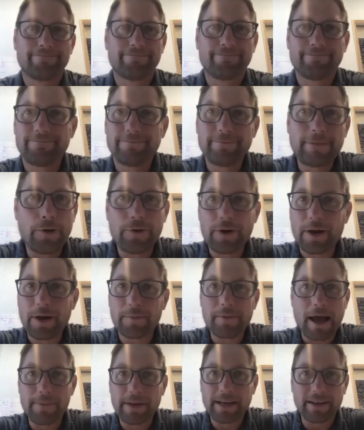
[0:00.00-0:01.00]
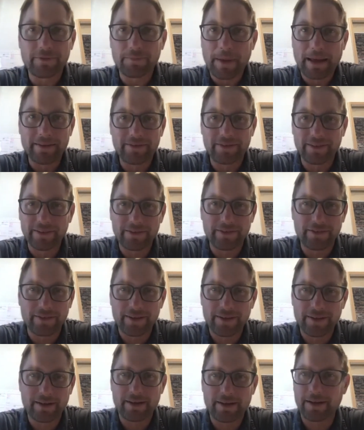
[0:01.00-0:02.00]
Known upcoming expenses.
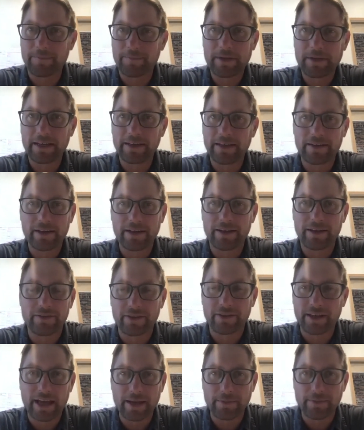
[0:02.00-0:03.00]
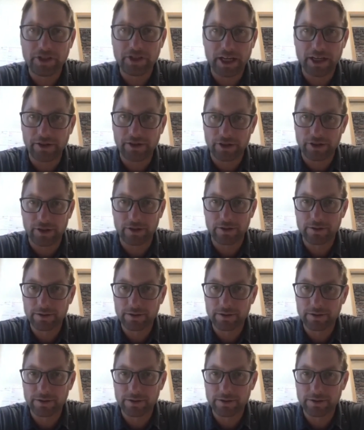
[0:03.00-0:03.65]
I mean, it is a game changer.